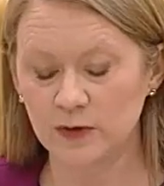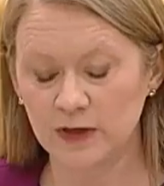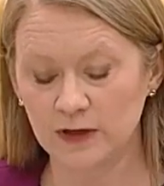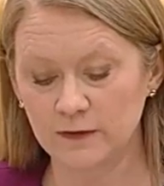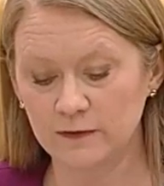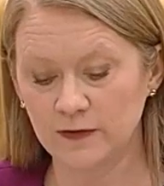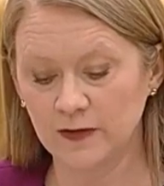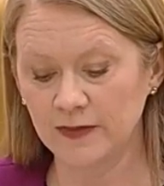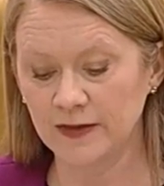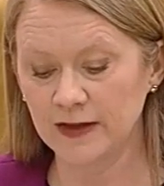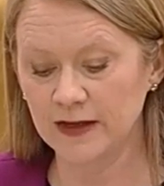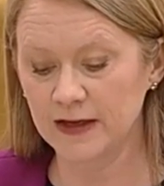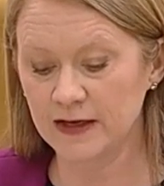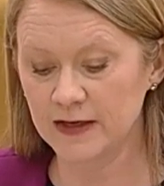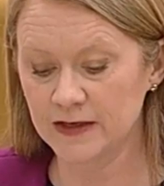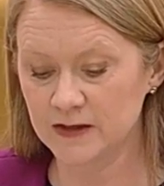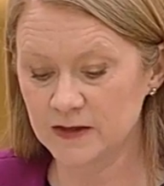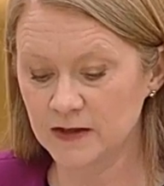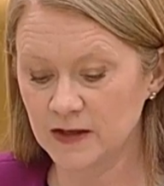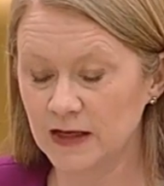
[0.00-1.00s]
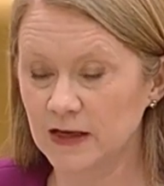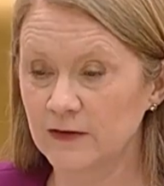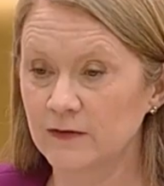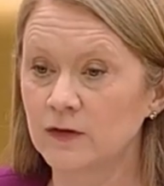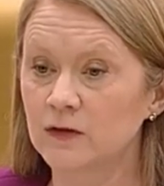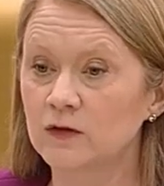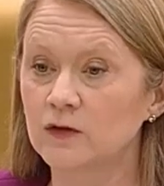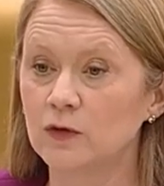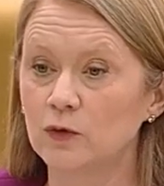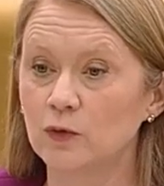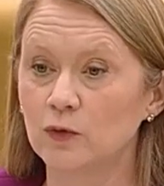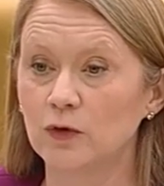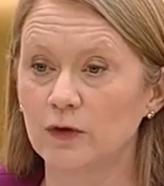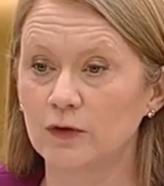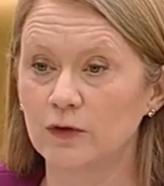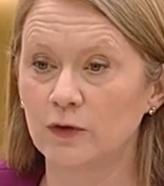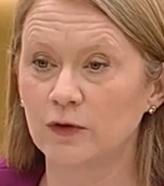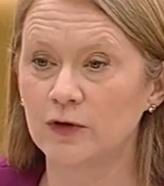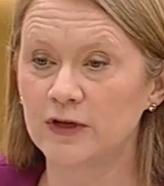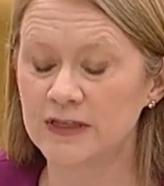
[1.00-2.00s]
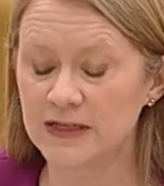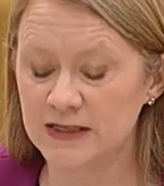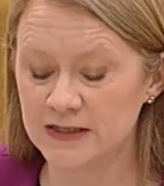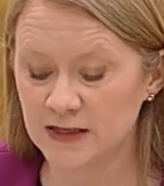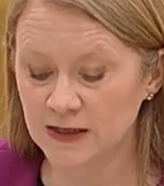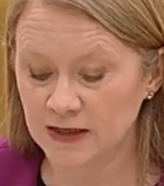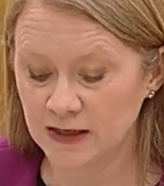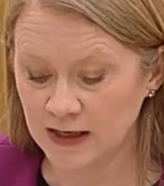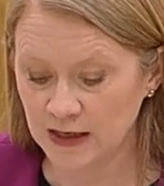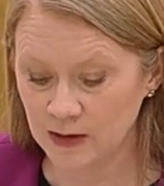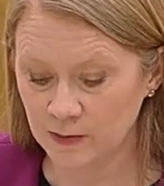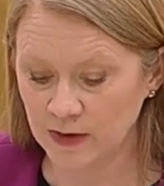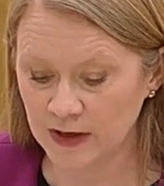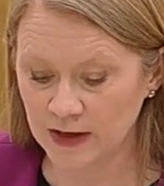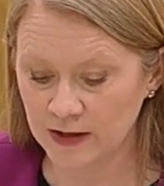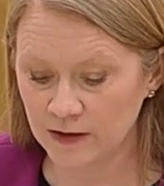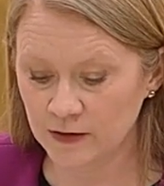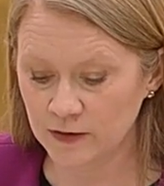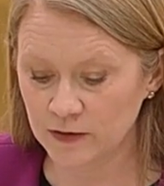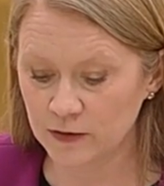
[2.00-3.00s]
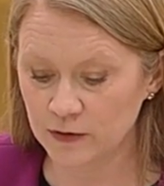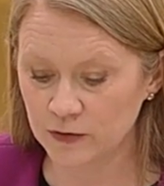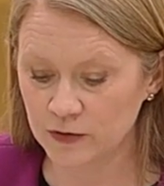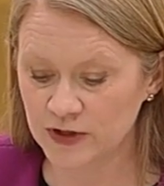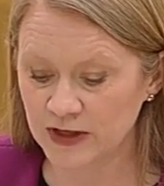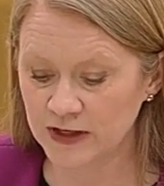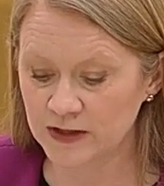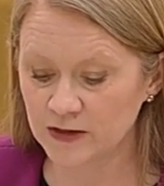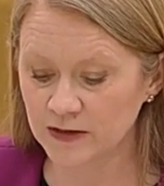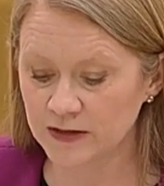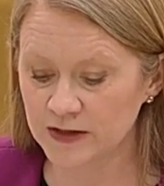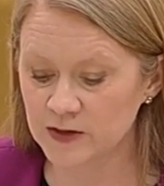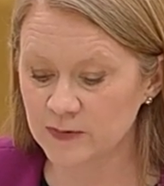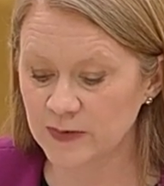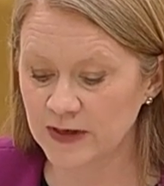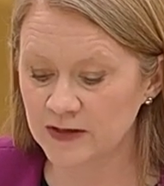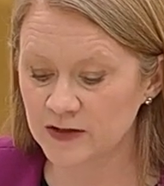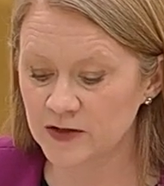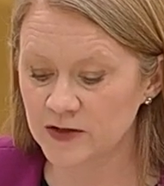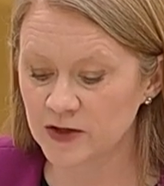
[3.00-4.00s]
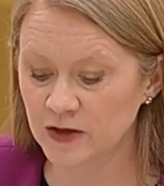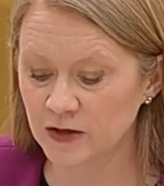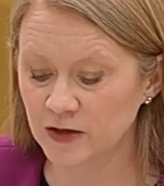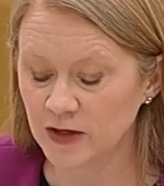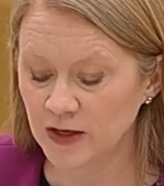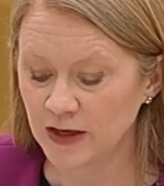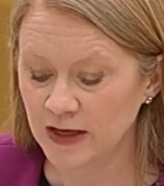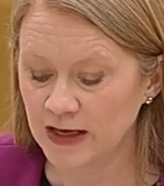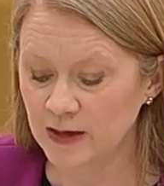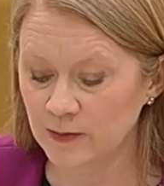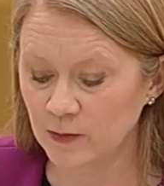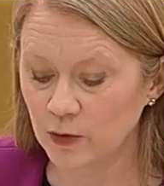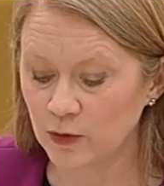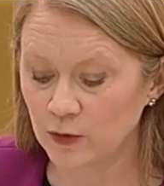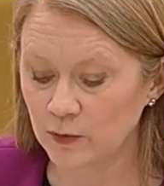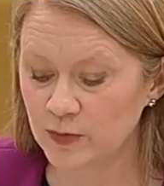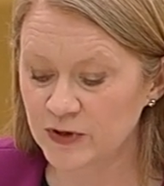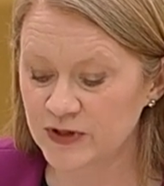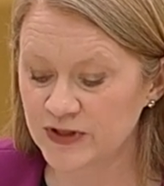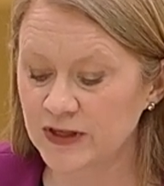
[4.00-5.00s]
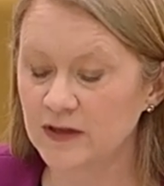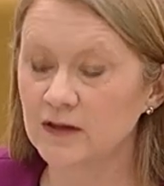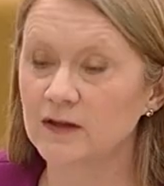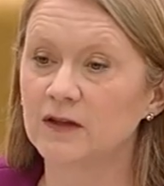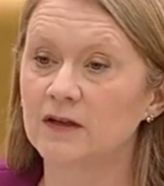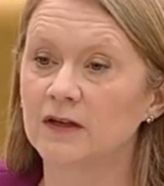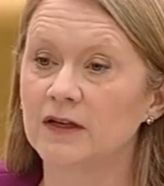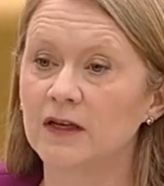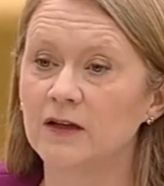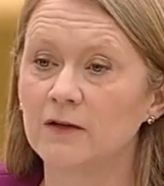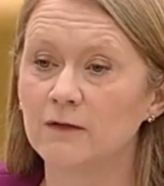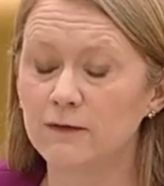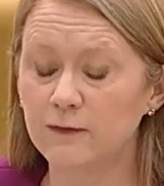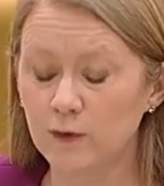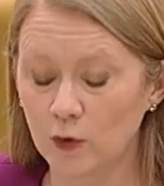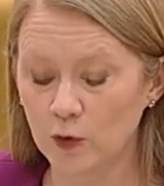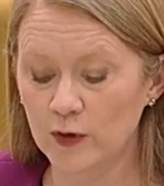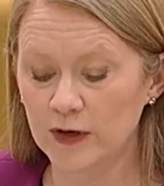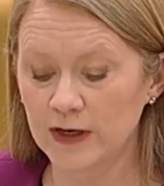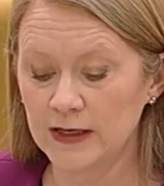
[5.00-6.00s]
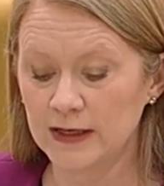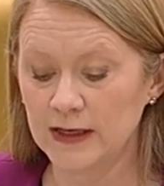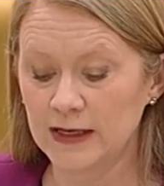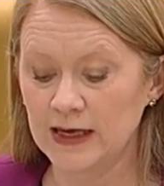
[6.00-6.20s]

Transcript: where funding is given to local authorities, either through general expenditure or particularly for